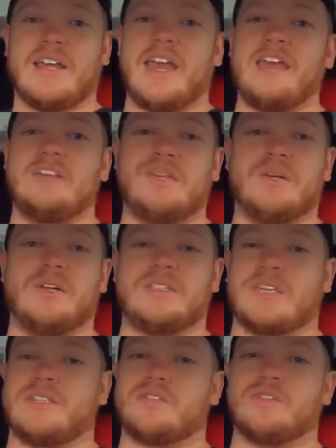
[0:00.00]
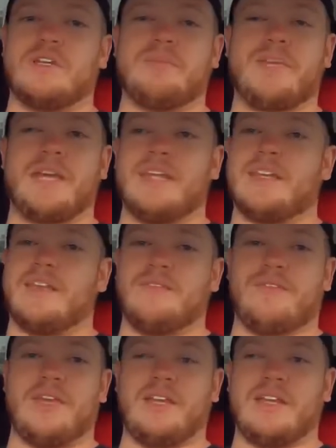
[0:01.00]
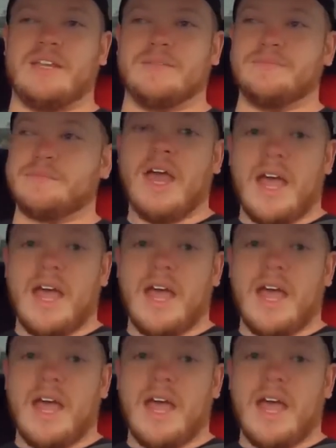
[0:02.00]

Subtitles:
K-Tuner is extremely inconvenient.